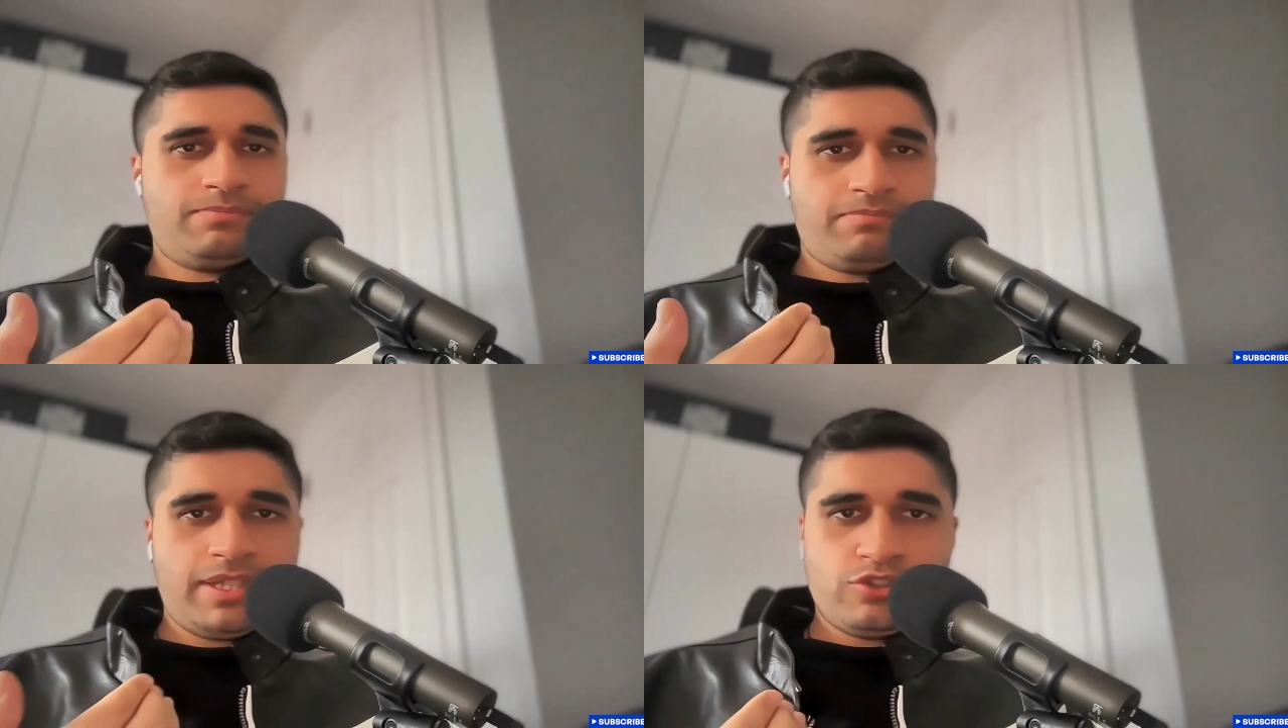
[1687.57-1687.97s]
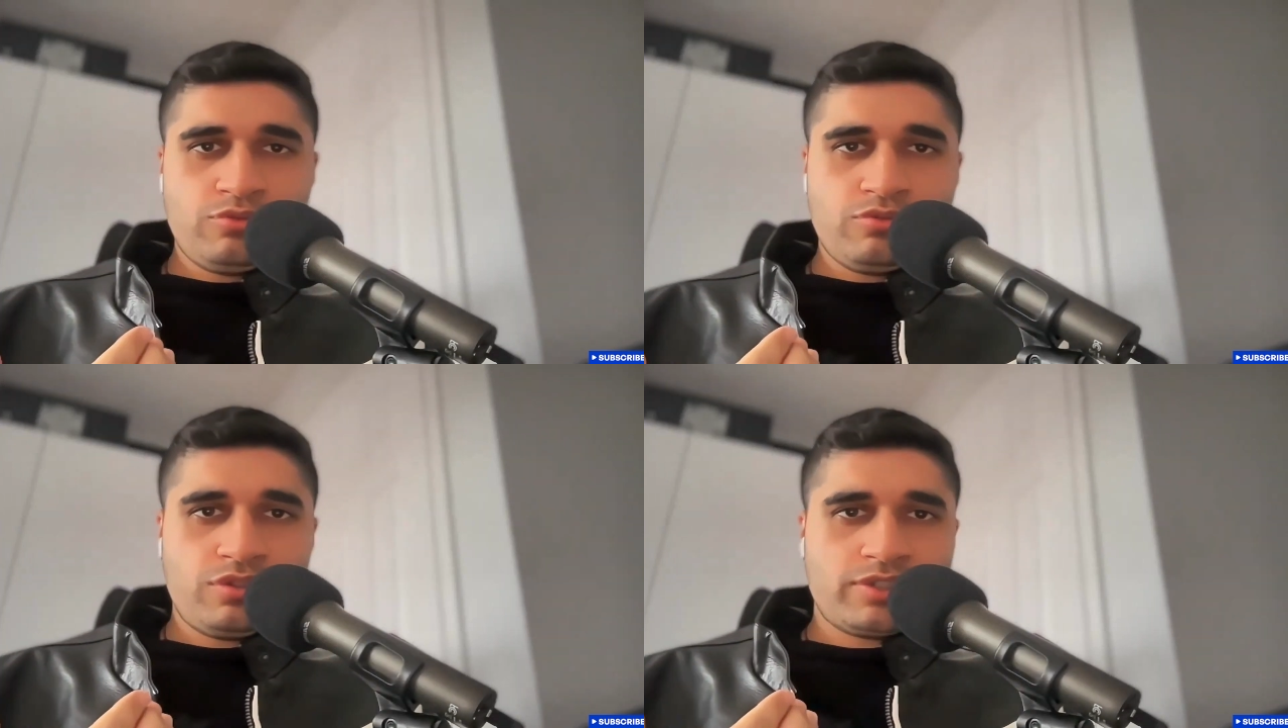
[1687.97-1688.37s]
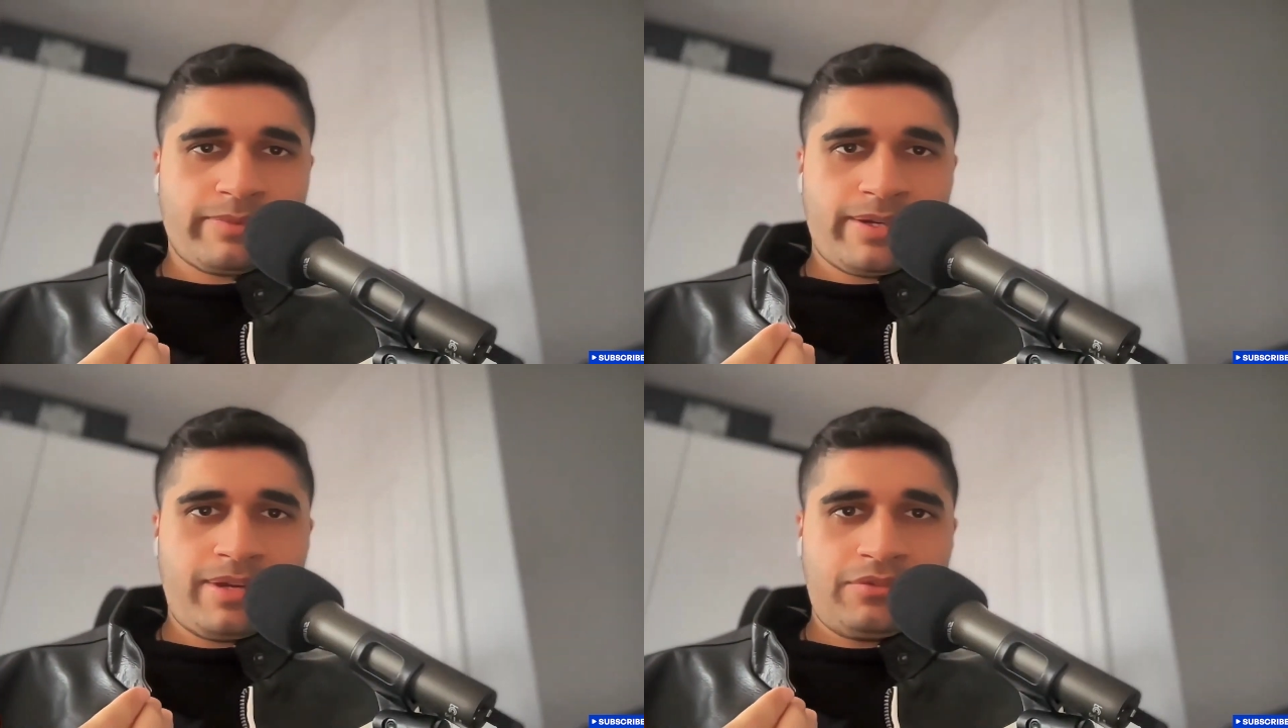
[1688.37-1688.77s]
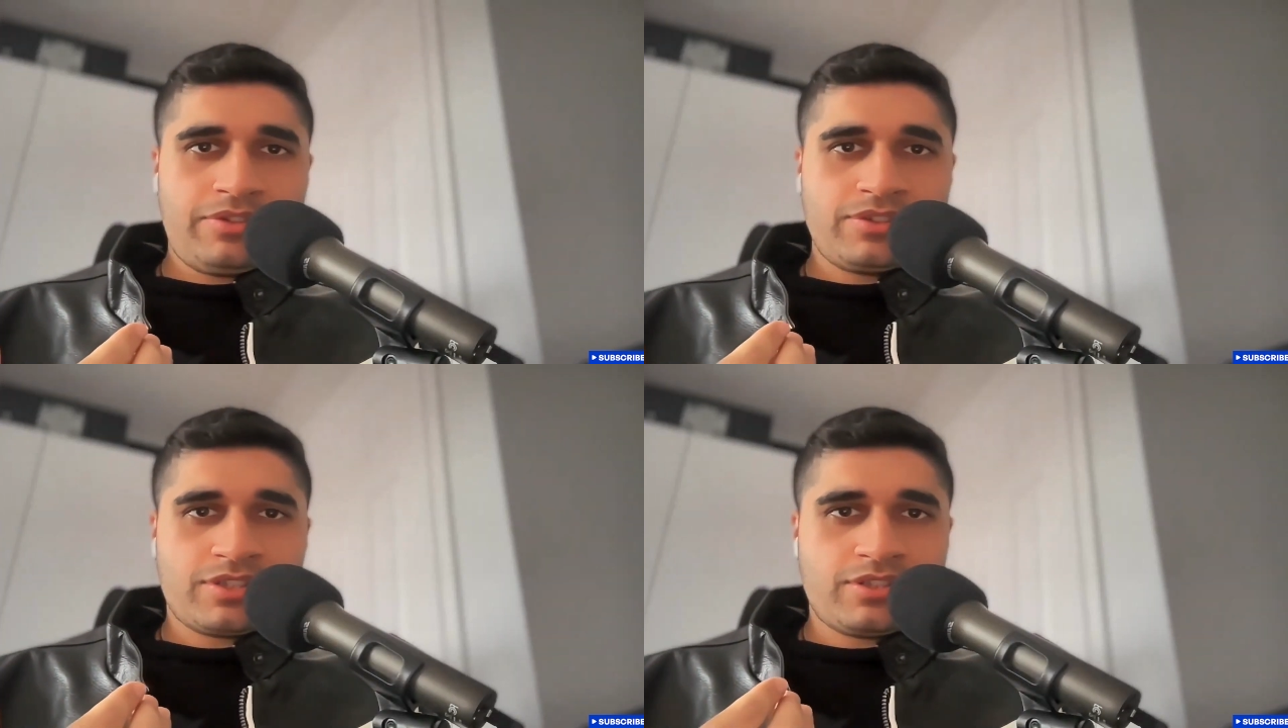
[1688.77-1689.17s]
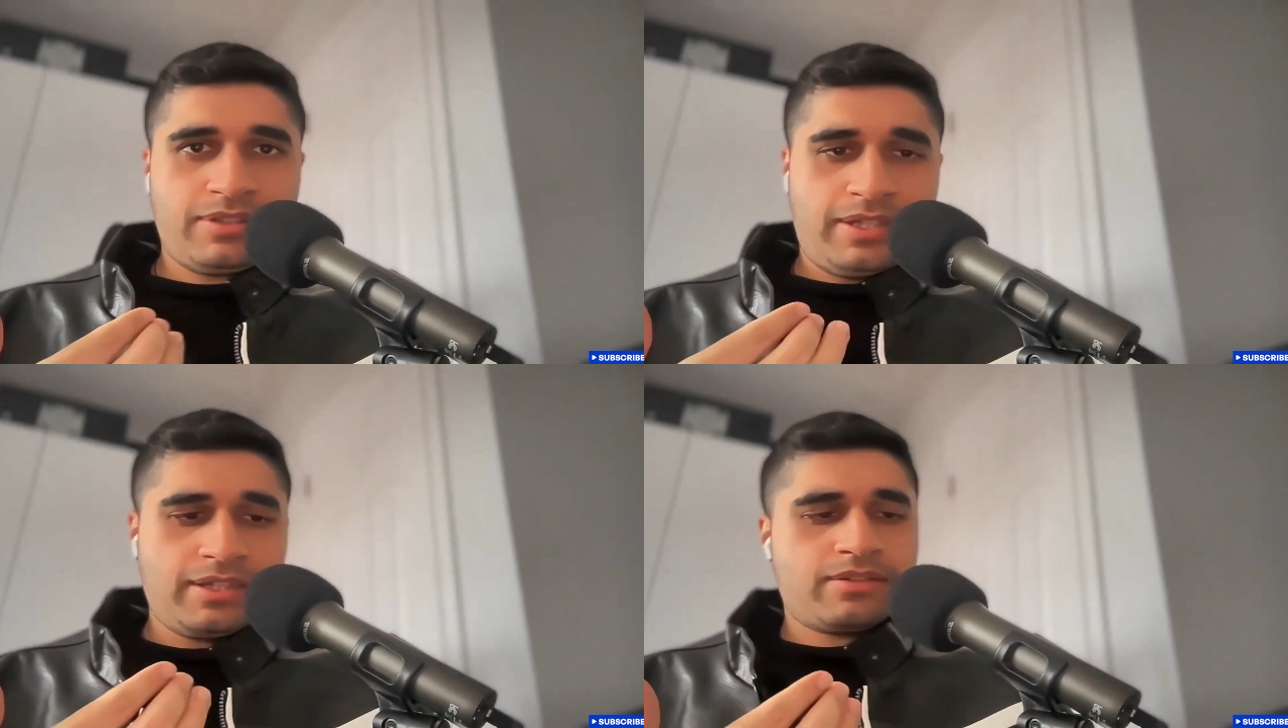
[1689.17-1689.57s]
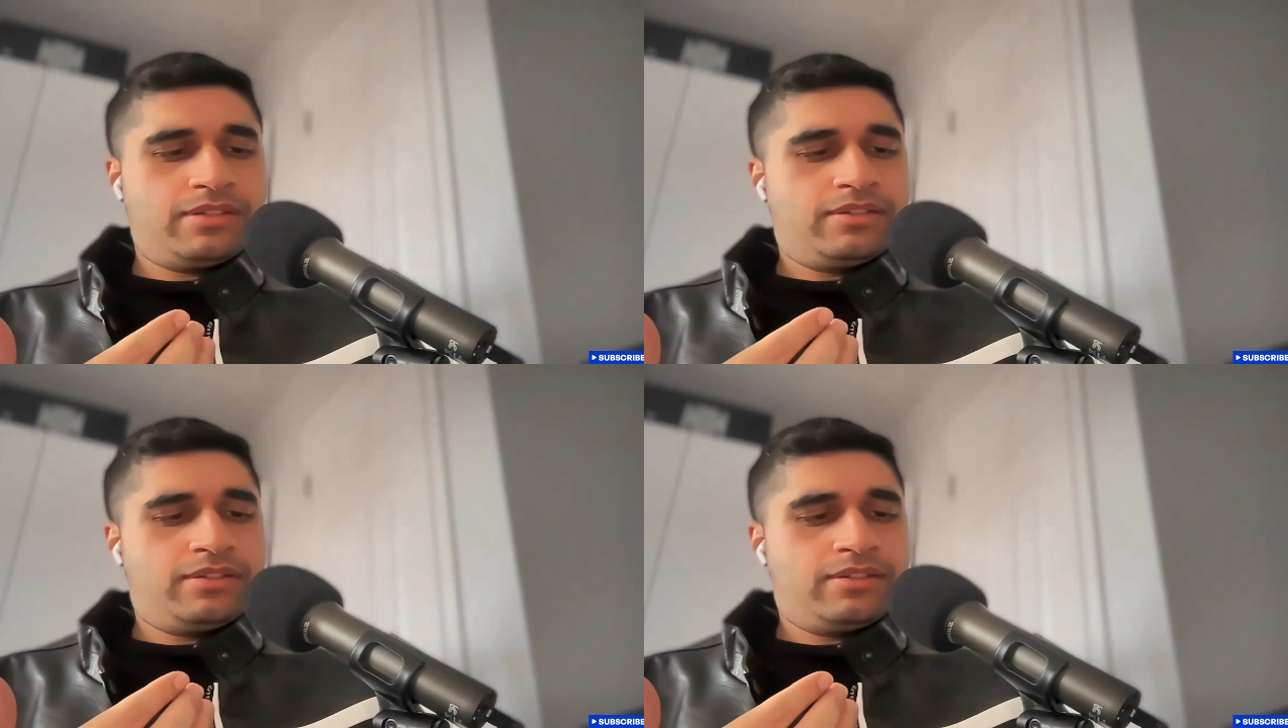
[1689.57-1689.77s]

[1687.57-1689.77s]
Being too close to my mouth is a good thing.